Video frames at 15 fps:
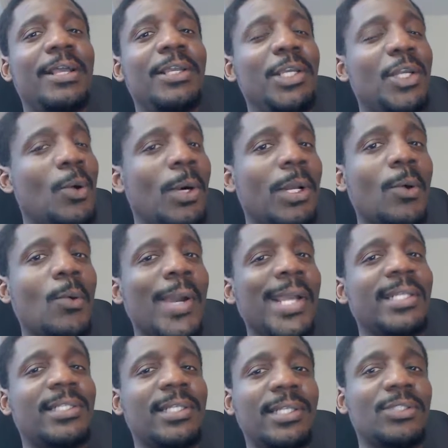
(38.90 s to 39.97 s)
You don't want to
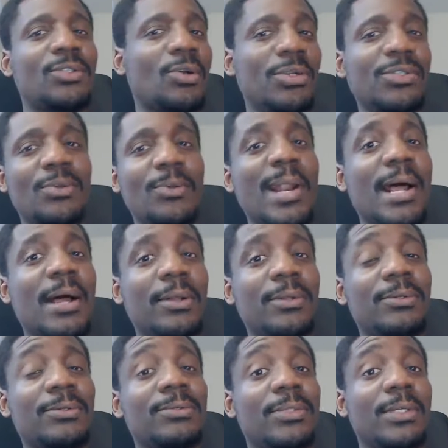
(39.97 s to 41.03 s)
wait till it turns
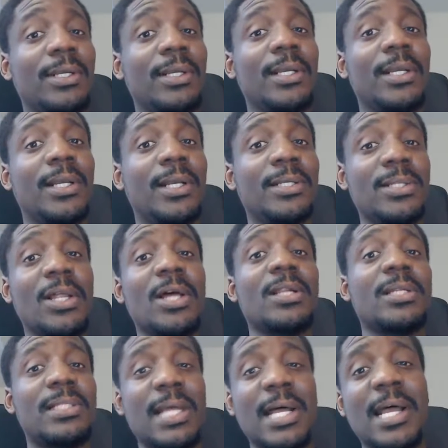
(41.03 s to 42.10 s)
around, because a lot of
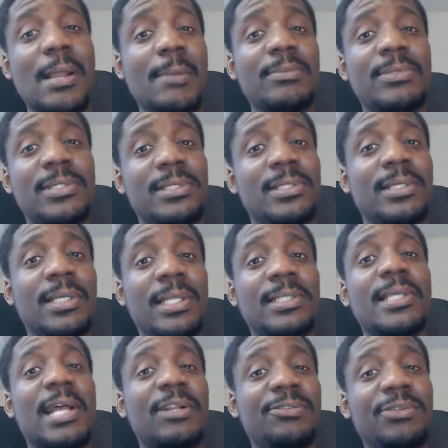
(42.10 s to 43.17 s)
the times
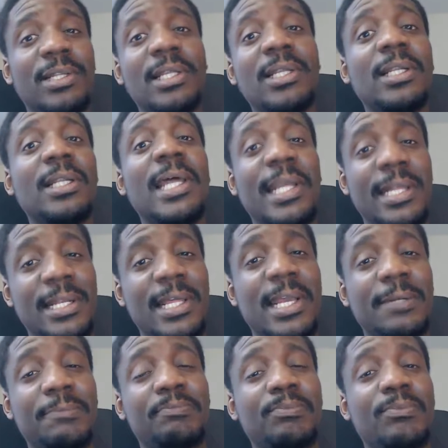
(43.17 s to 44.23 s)
it's actually a little late then.
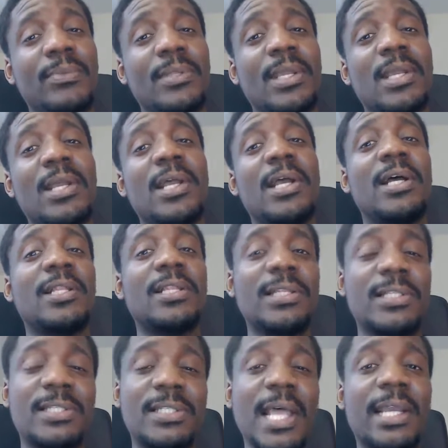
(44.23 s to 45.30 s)
The
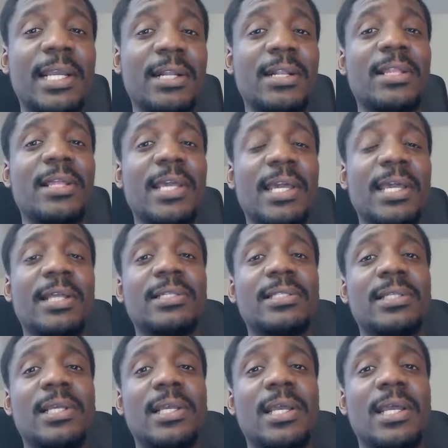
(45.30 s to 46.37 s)
second thing
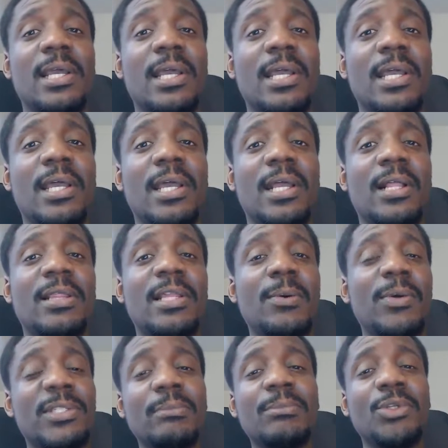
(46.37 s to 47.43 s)
is, there
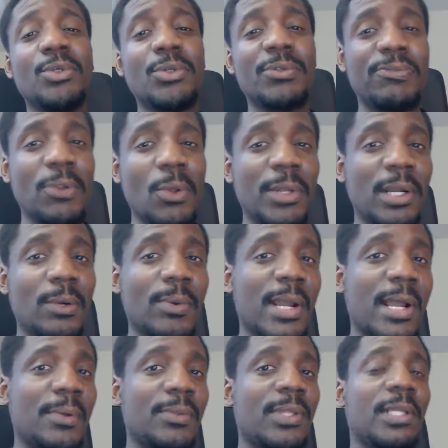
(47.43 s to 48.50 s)
was some news floating
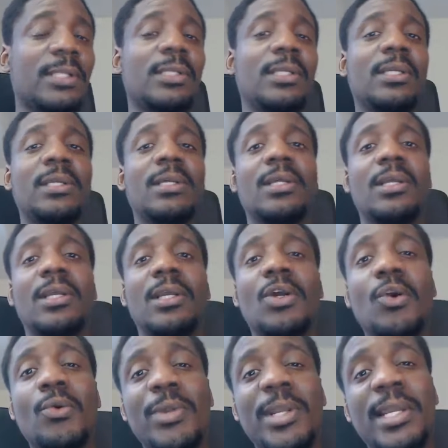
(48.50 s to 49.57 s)
around that
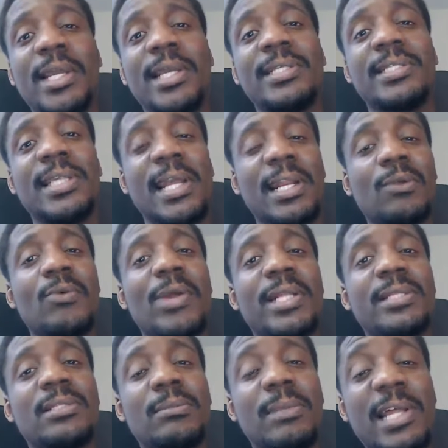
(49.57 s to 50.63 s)
Korea is getting
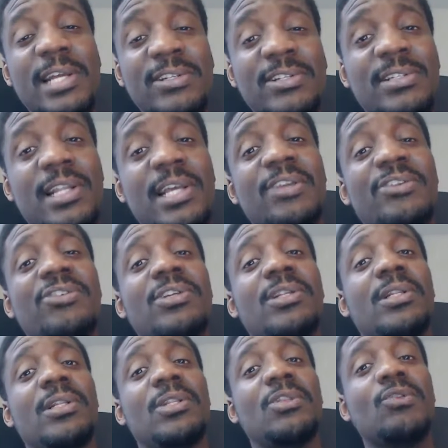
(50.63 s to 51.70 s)
ready some
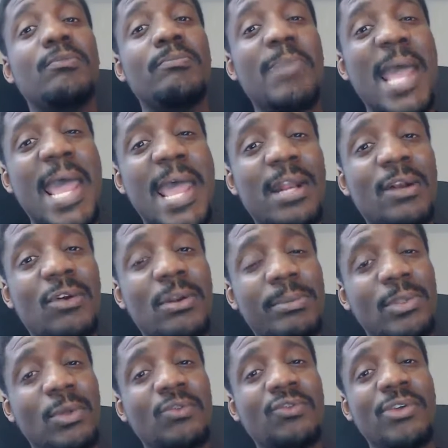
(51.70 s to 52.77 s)
legislation to ban
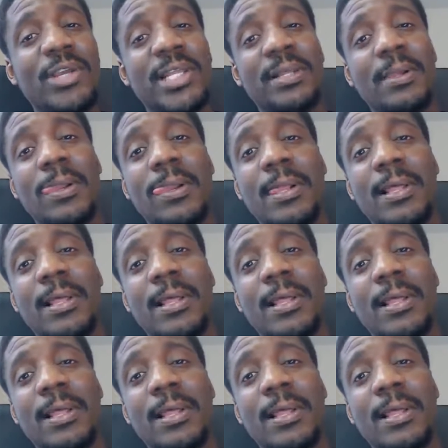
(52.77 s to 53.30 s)
crypto trading.